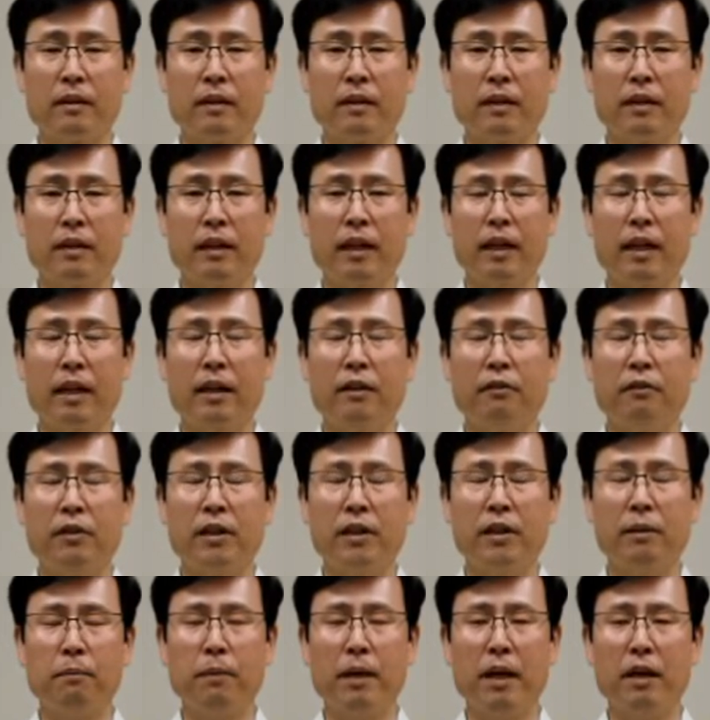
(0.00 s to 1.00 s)
Now, with
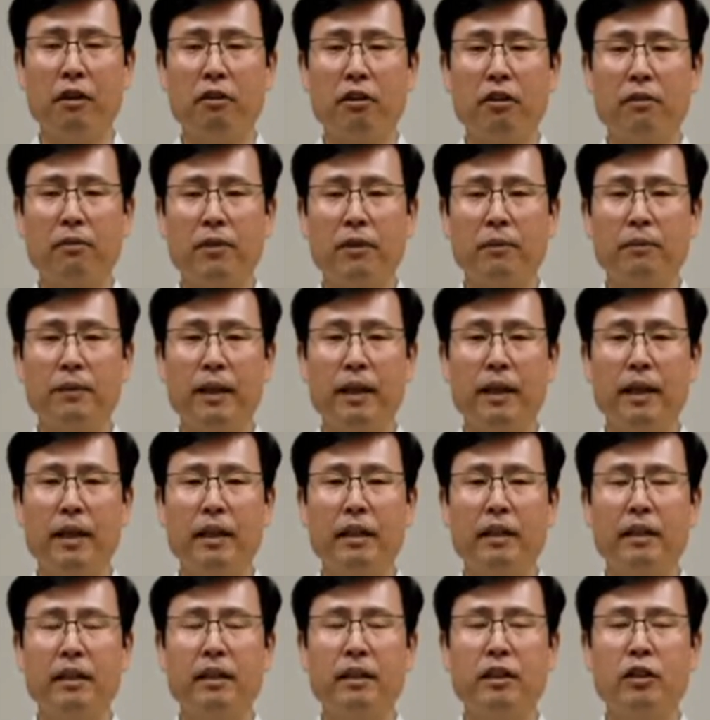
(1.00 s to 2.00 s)
the power of your
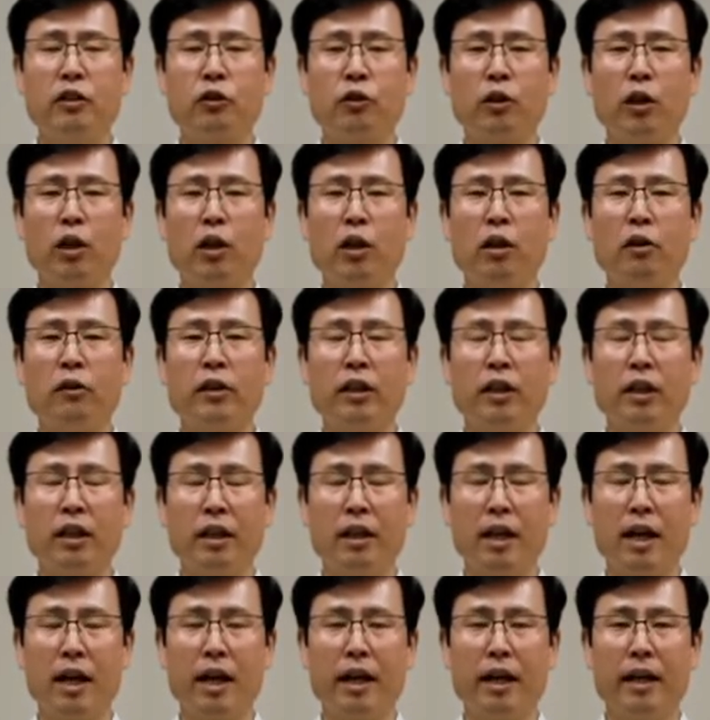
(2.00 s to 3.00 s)
mind, draw the
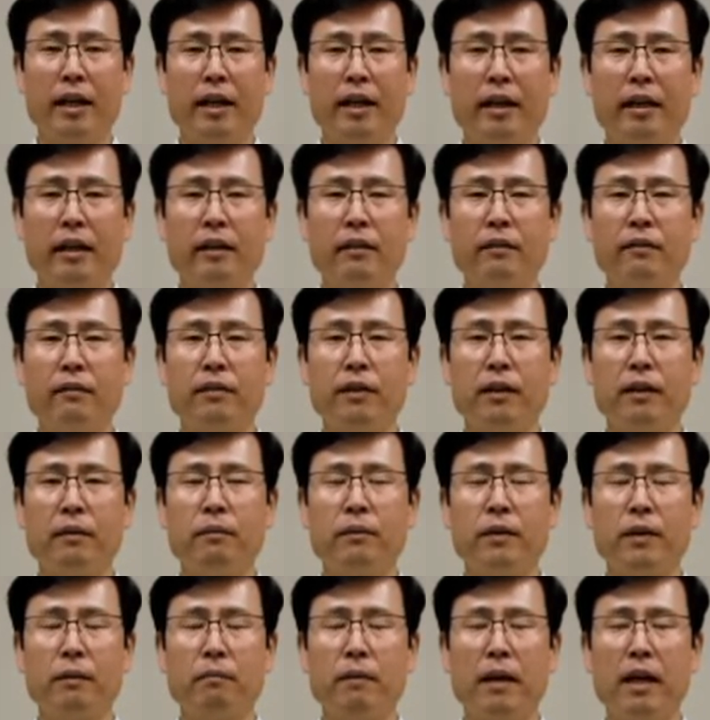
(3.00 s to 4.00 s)
line from
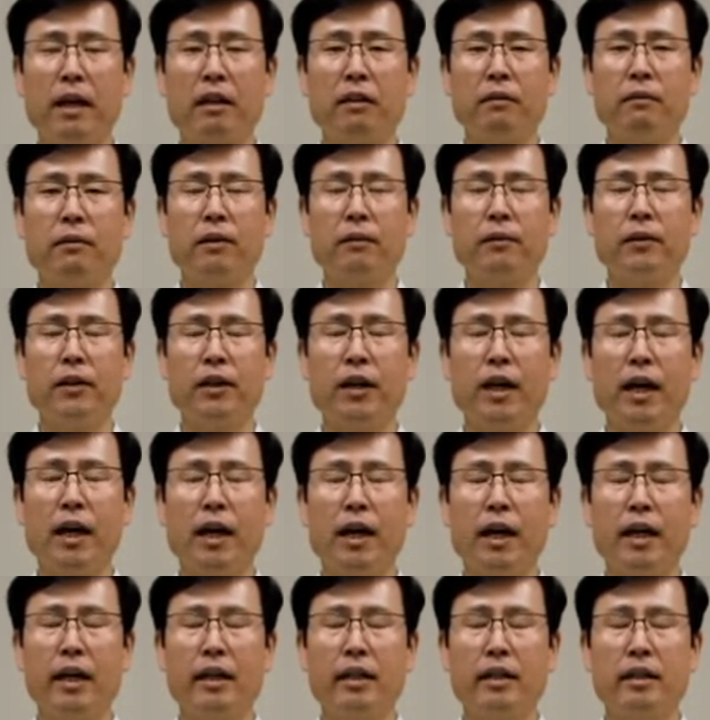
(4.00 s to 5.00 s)
the bottom of your
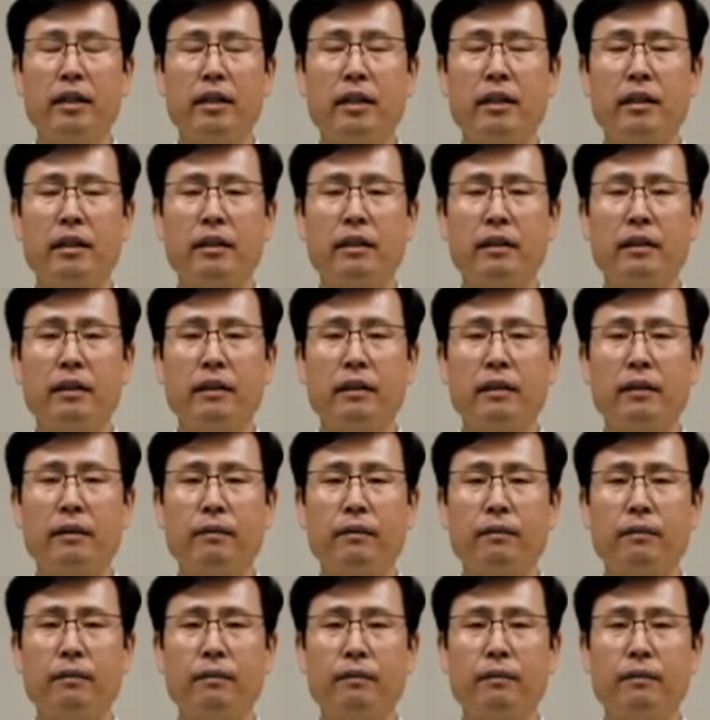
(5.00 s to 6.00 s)
eyes.
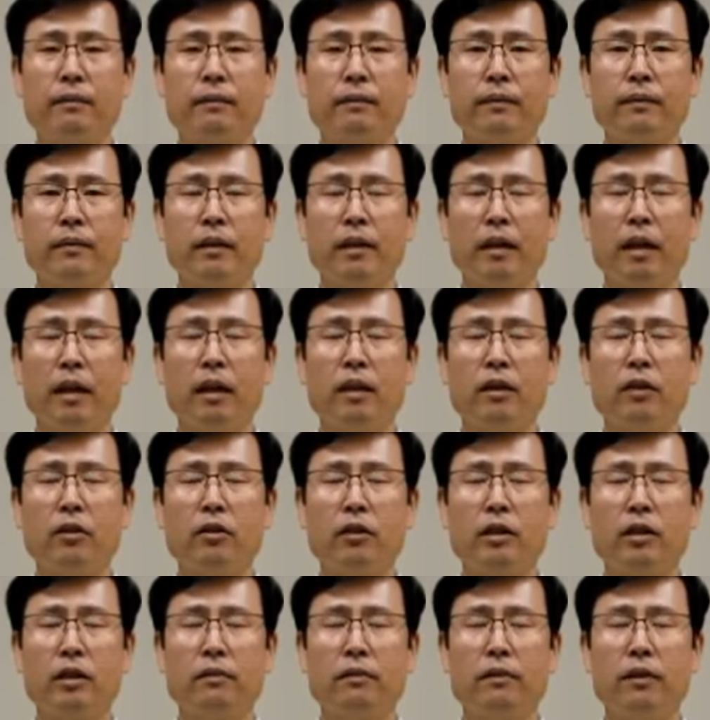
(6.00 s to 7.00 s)
Energy
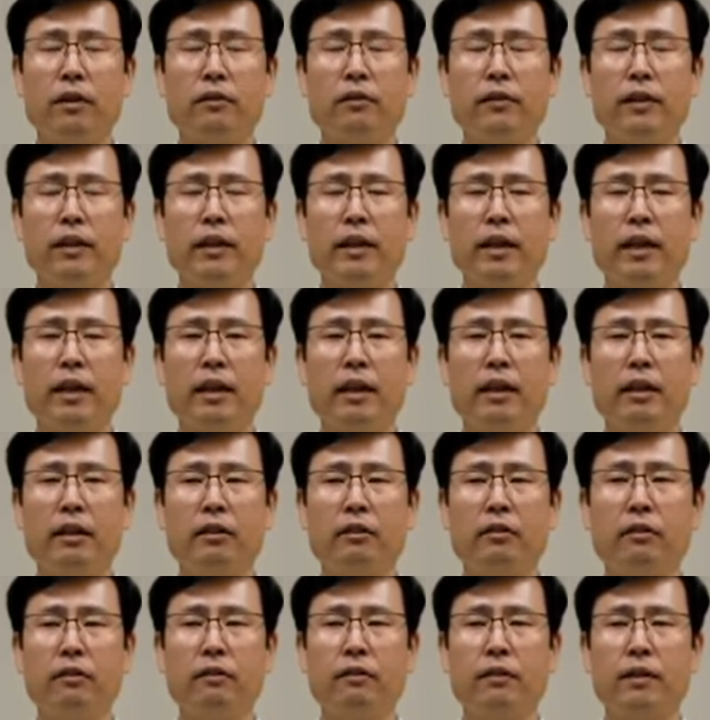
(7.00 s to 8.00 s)
is flowing
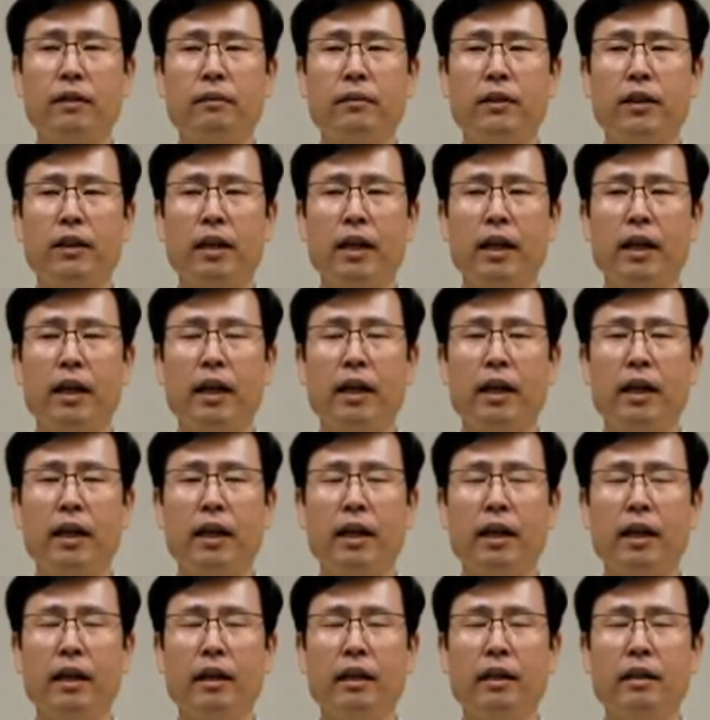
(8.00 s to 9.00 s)
down from your
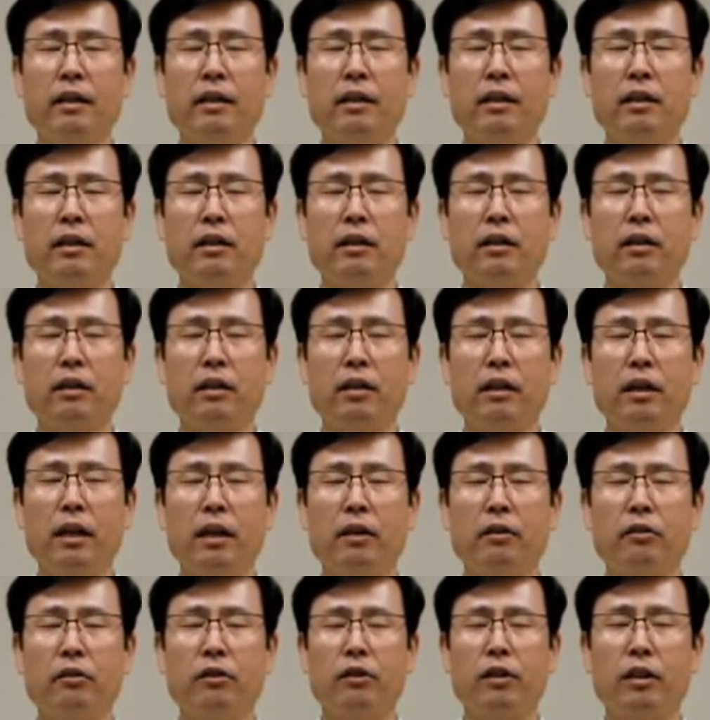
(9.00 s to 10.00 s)
eyes,
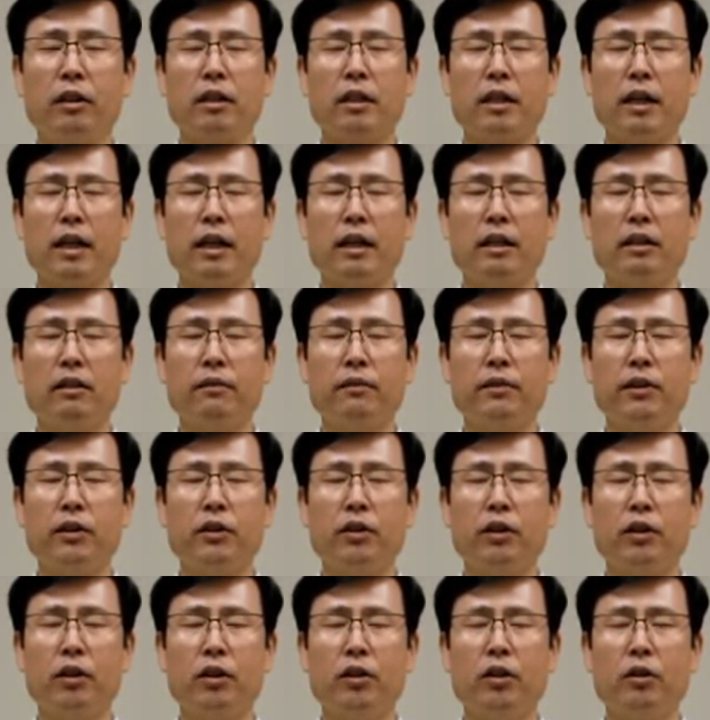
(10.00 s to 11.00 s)
down to the side of your
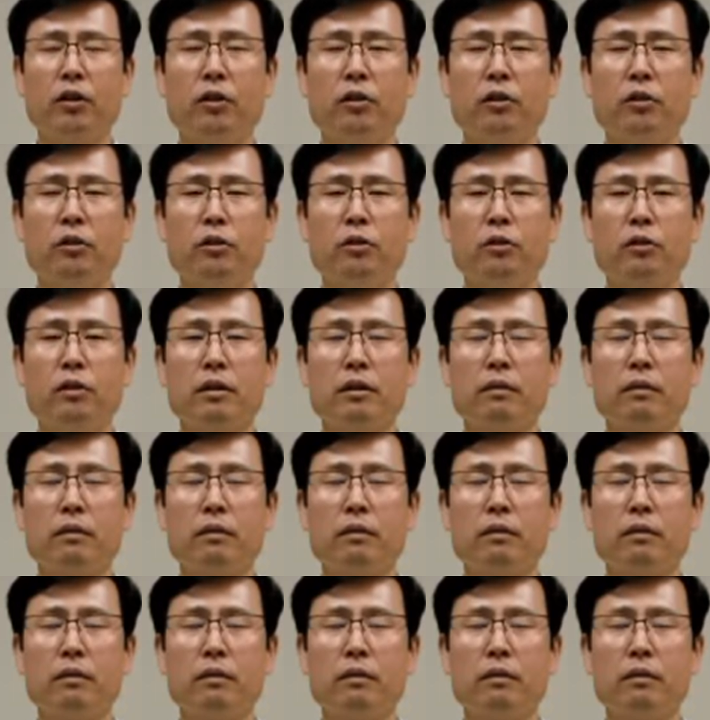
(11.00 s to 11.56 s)
nose,